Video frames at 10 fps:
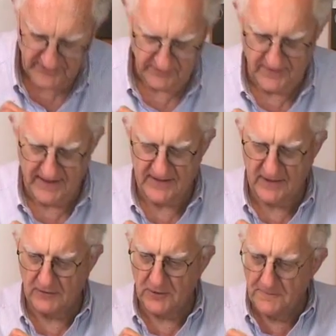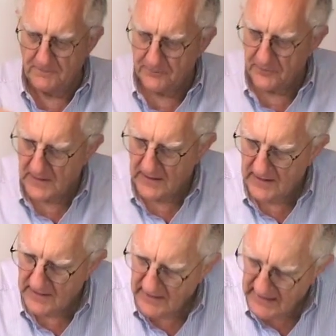of phi zero.
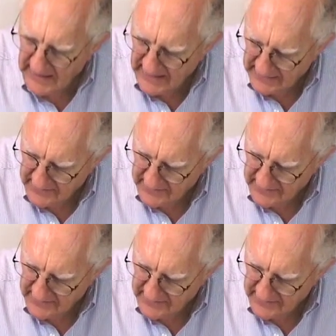And at